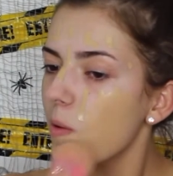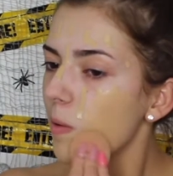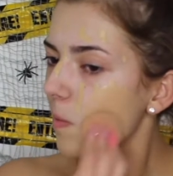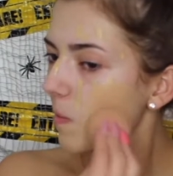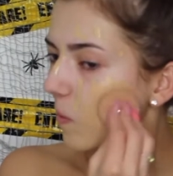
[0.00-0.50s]

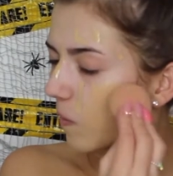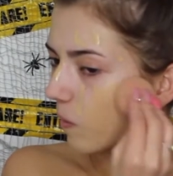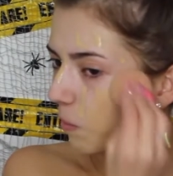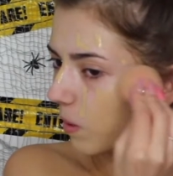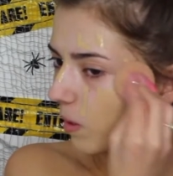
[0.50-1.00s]
Oh, I
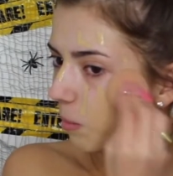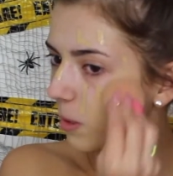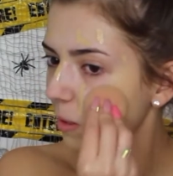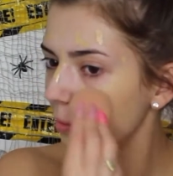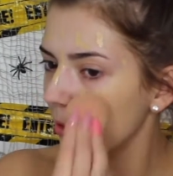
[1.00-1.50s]
kind of put a little
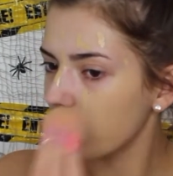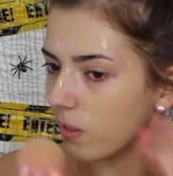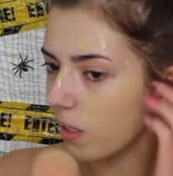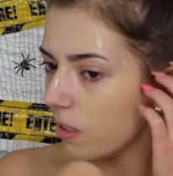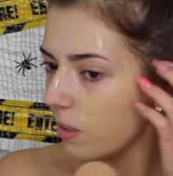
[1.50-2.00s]
bit too much
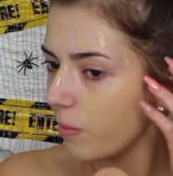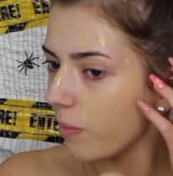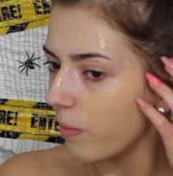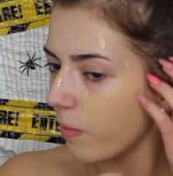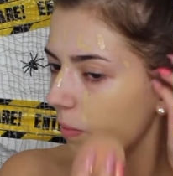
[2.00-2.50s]
on there.
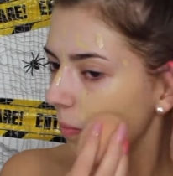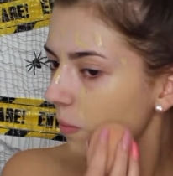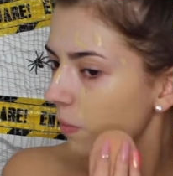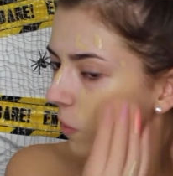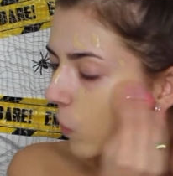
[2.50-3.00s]

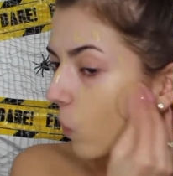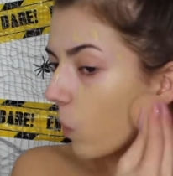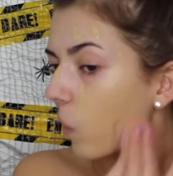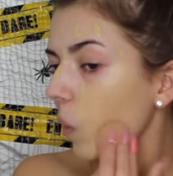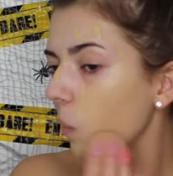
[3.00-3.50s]

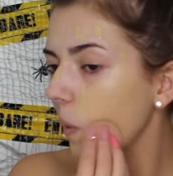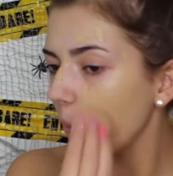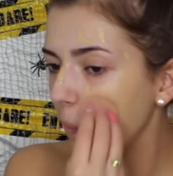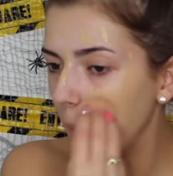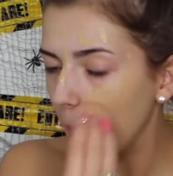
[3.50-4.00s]
Oh
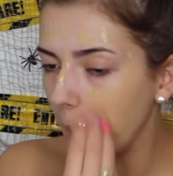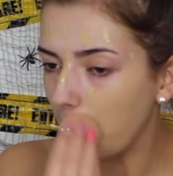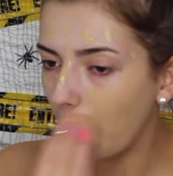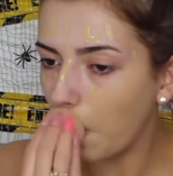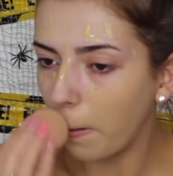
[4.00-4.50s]
well.
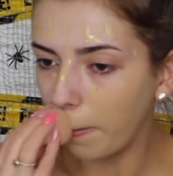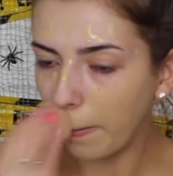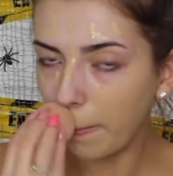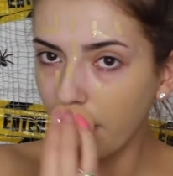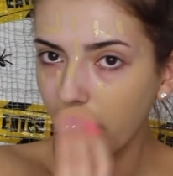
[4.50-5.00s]

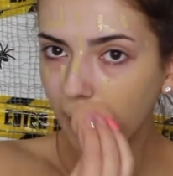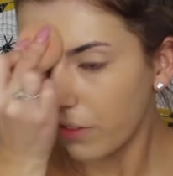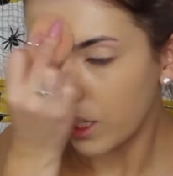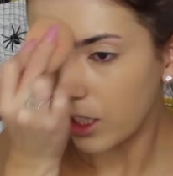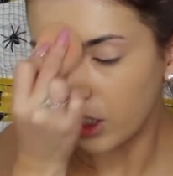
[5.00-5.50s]

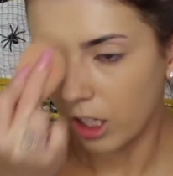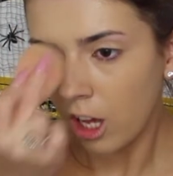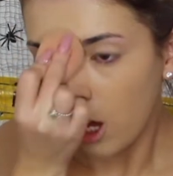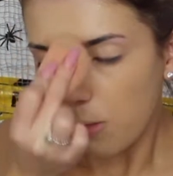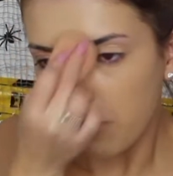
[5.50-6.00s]
Literally,
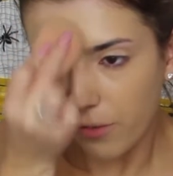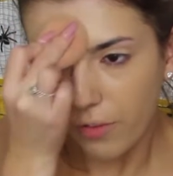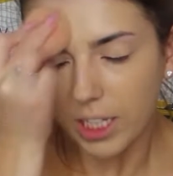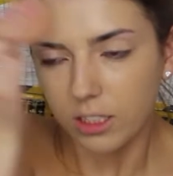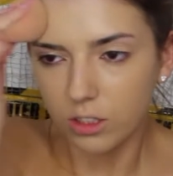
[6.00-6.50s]
my
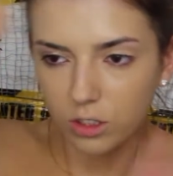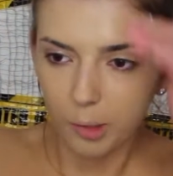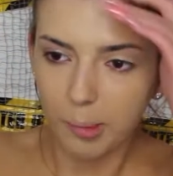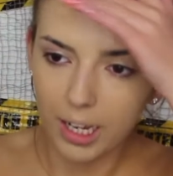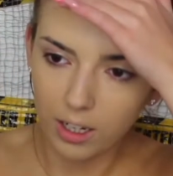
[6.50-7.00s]
face is
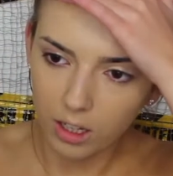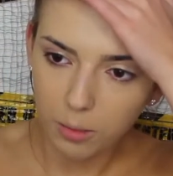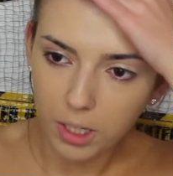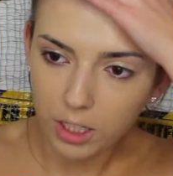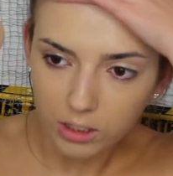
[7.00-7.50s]
so pale at
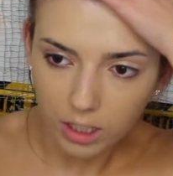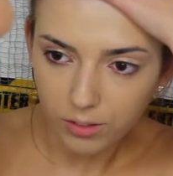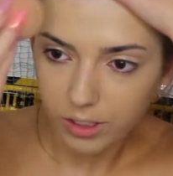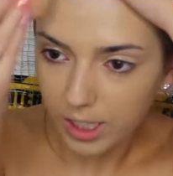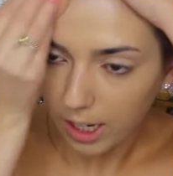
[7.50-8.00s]
the minute because I
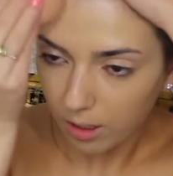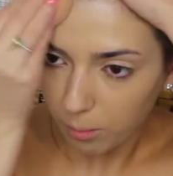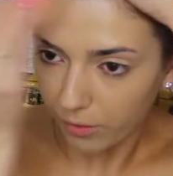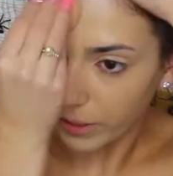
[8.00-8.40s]
haven't tanned my